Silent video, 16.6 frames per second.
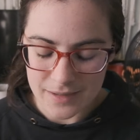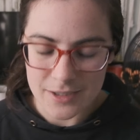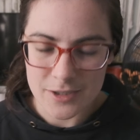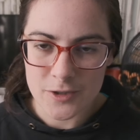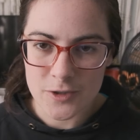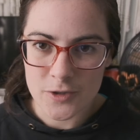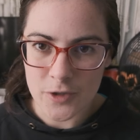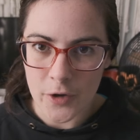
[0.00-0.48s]

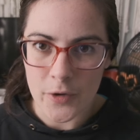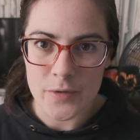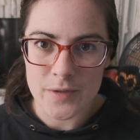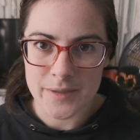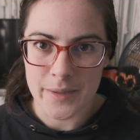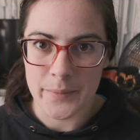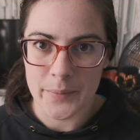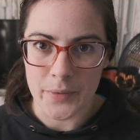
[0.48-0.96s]
so
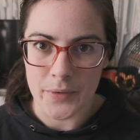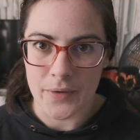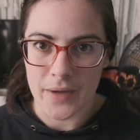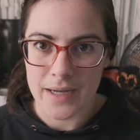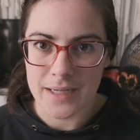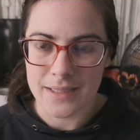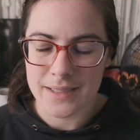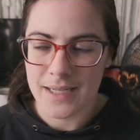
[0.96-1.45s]
simple
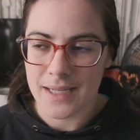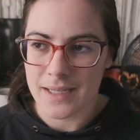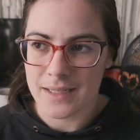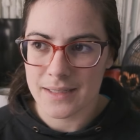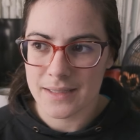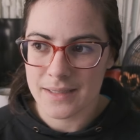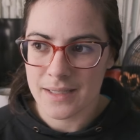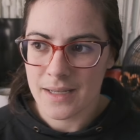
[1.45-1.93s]
and it
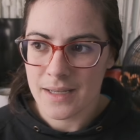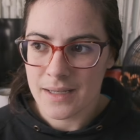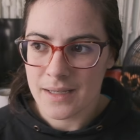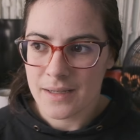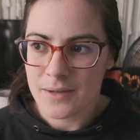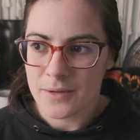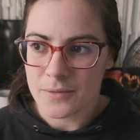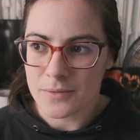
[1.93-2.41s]
takes
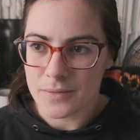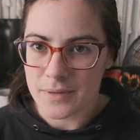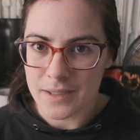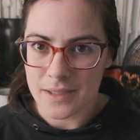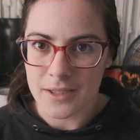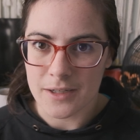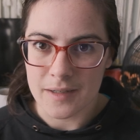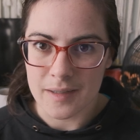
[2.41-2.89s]

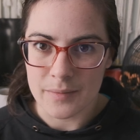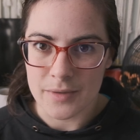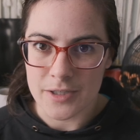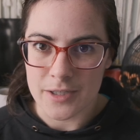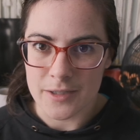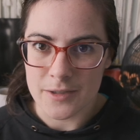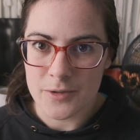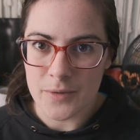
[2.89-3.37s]
really good
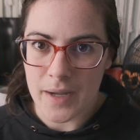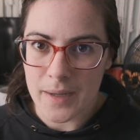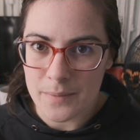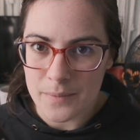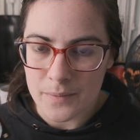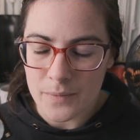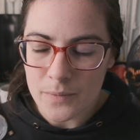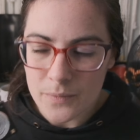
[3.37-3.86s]
images, so
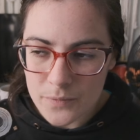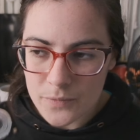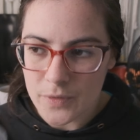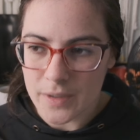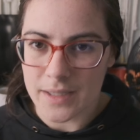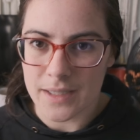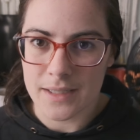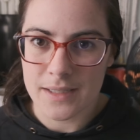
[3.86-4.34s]
I'm
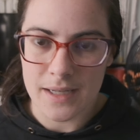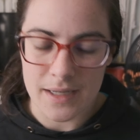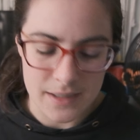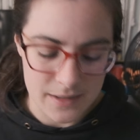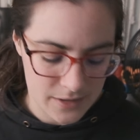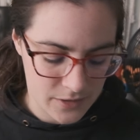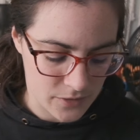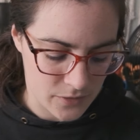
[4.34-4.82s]
really
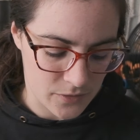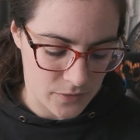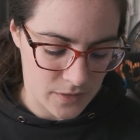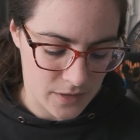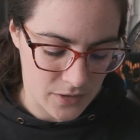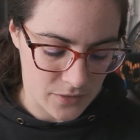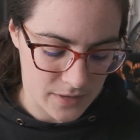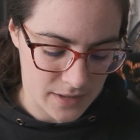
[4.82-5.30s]
excited to
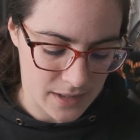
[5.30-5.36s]
use